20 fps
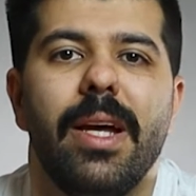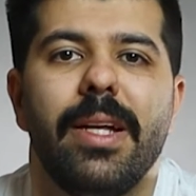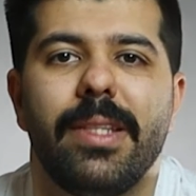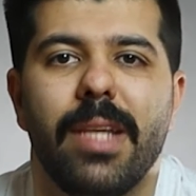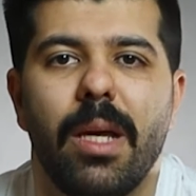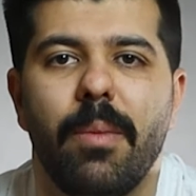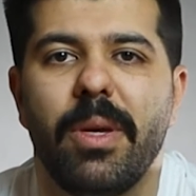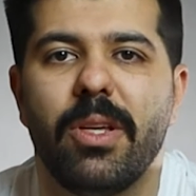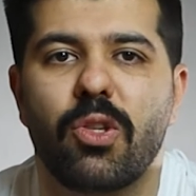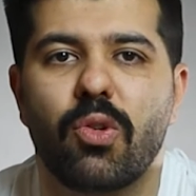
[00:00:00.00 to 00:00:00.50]

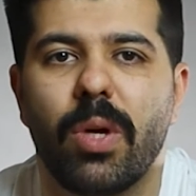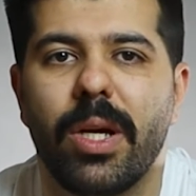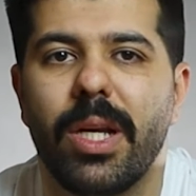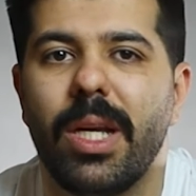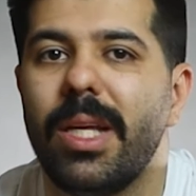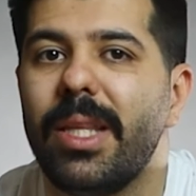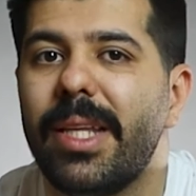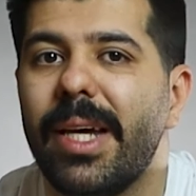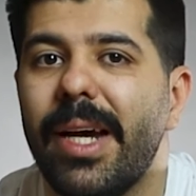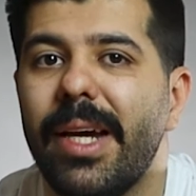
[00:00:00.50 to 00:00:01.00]

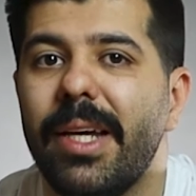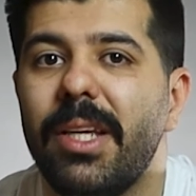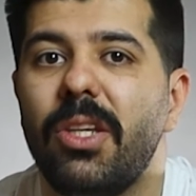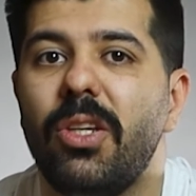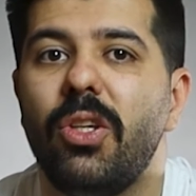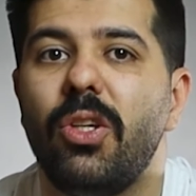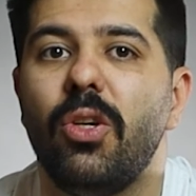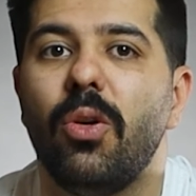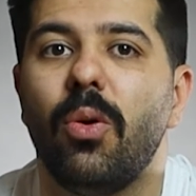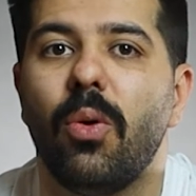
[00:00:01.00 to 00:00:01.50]
demonstrating that
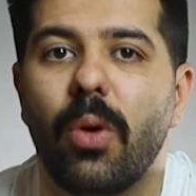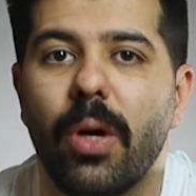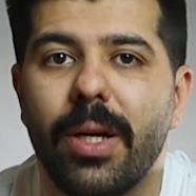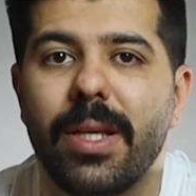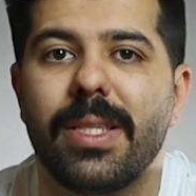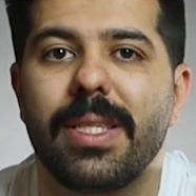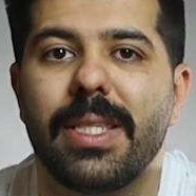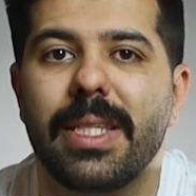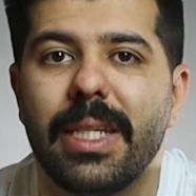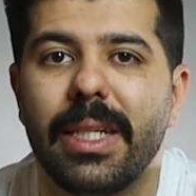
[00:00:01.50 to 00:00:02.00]

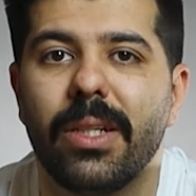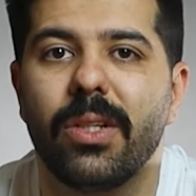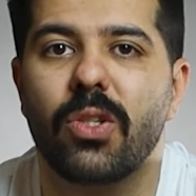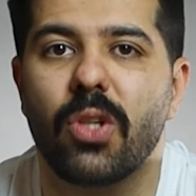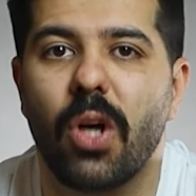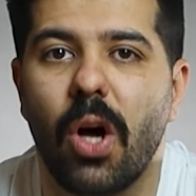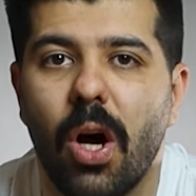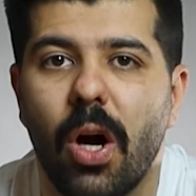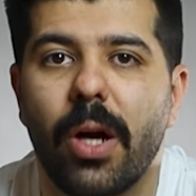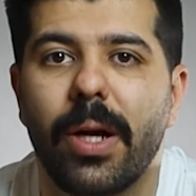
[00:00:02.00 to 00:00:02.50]
your
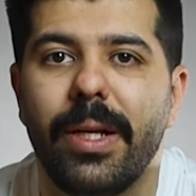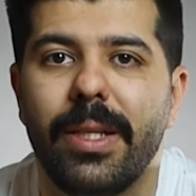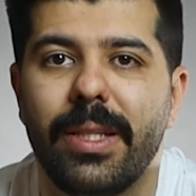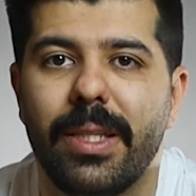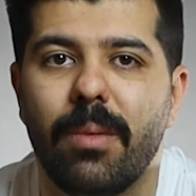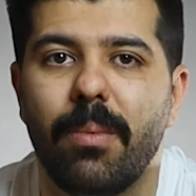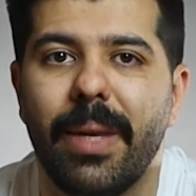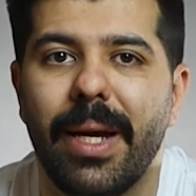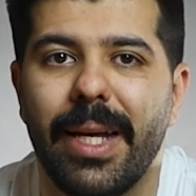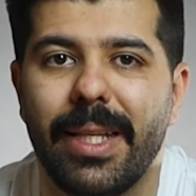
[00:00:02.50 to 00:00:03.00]
skills are in
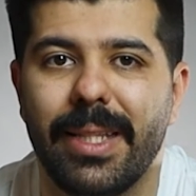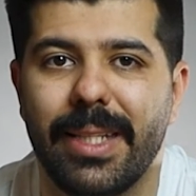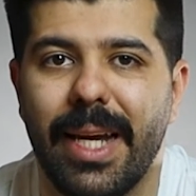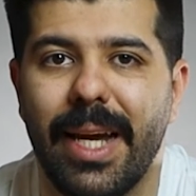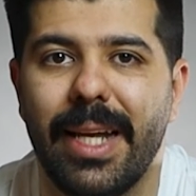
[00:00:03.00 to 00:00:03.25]
demand